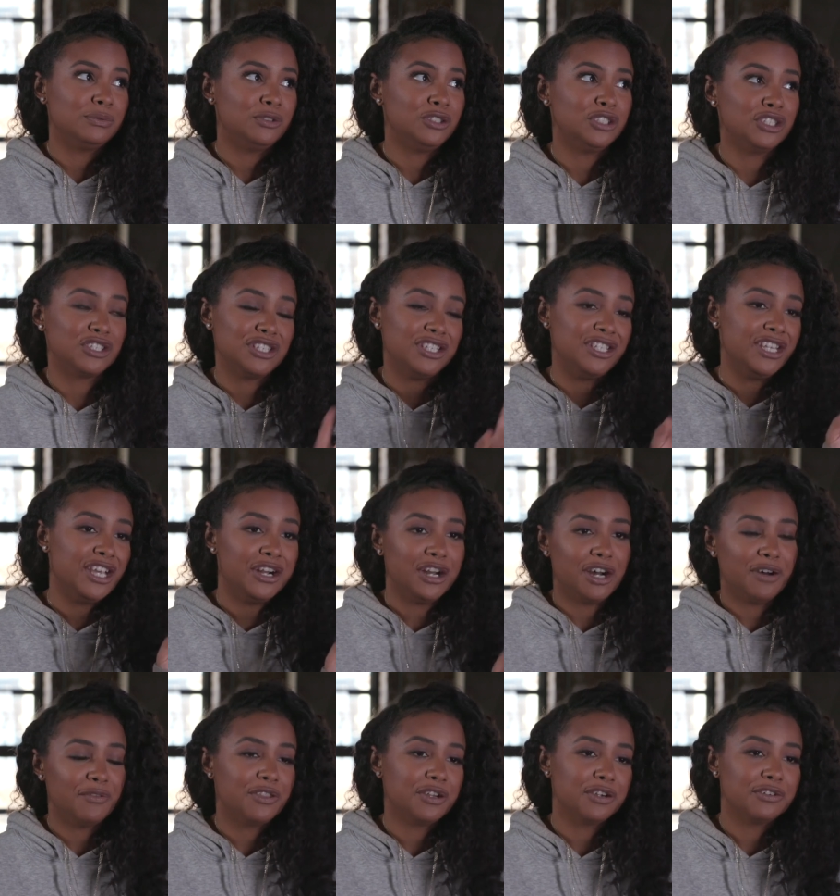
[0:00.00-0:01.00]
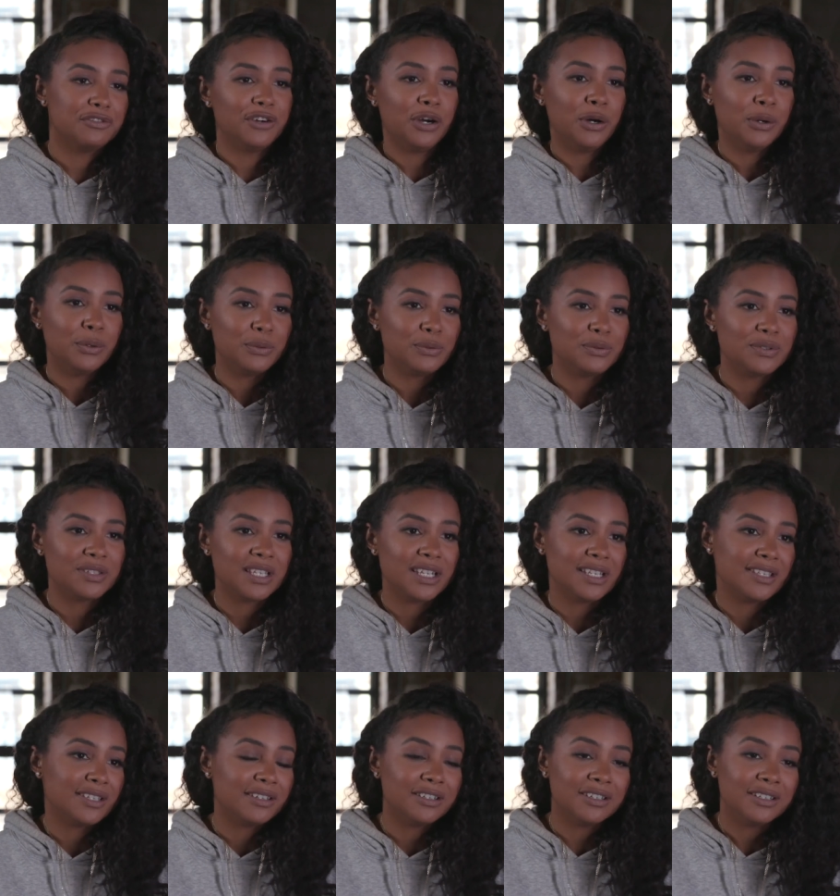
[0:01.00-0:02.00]
just get off their phones
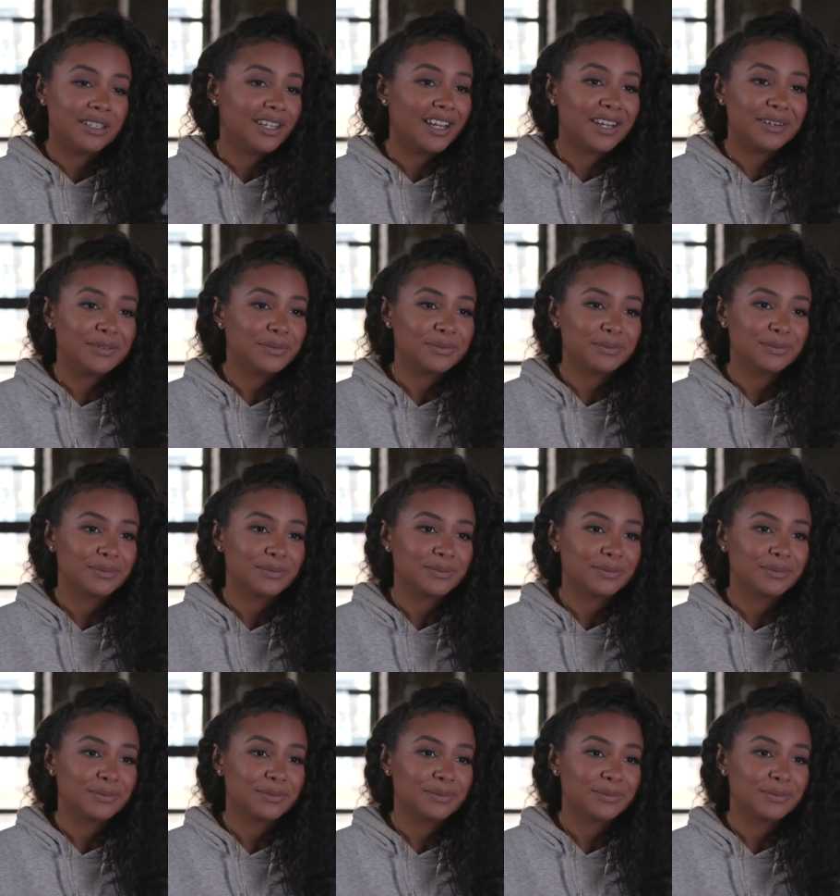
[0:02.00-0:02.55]
isn't good enough.